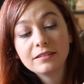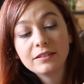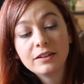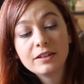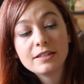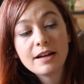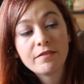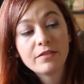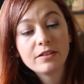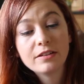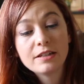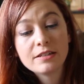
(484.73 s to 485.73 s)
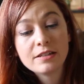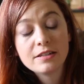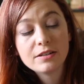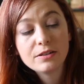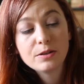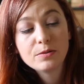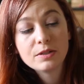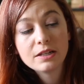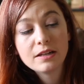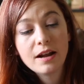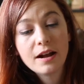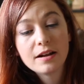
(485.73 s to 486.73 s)
you could definitely still use
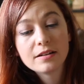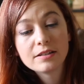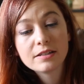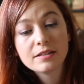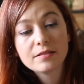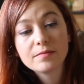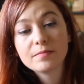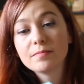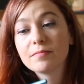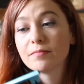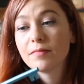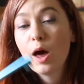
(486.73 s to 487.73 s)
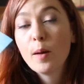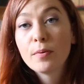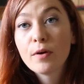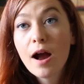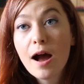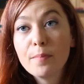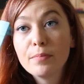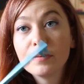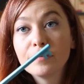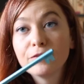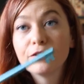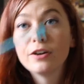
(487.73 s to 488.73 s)
it as a prop
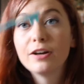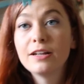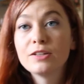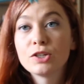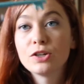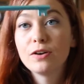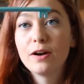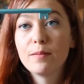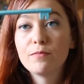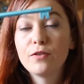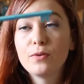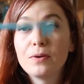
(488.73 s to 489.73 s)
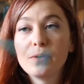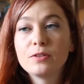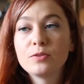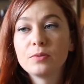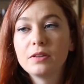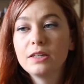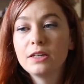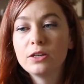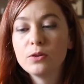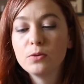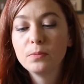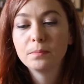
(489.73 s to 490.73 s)
for an Instagram photo. It's really
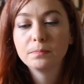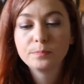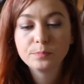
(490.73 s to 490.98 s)
cute.